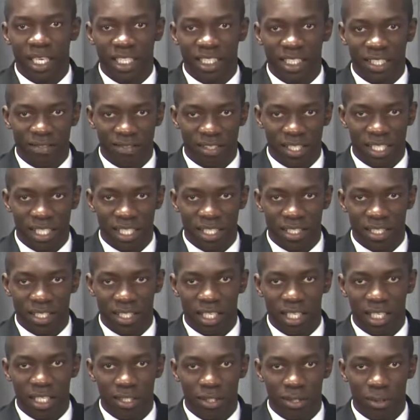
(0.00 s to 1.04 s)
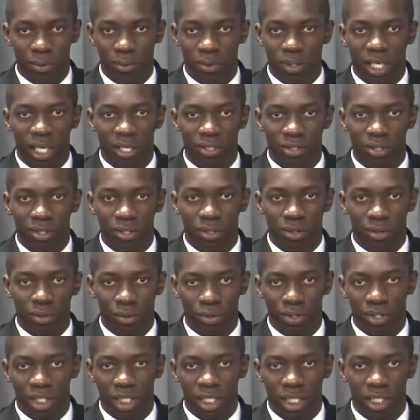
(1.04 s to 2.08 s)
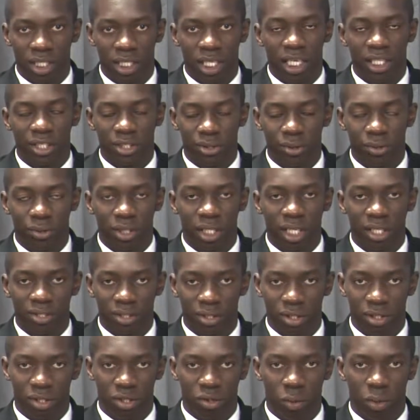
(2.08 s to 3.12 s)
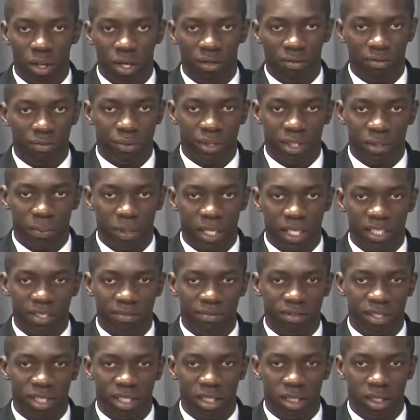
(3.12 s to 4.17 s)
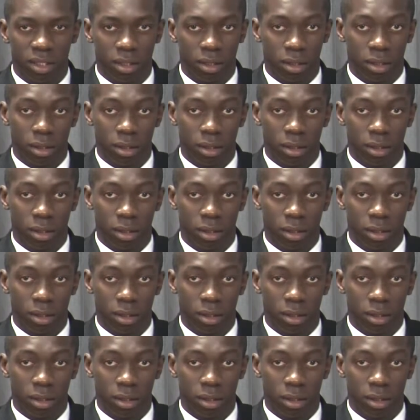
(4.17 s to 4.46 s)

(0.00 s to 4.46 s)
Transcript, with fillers: activities in 2013 and 2012, respectively.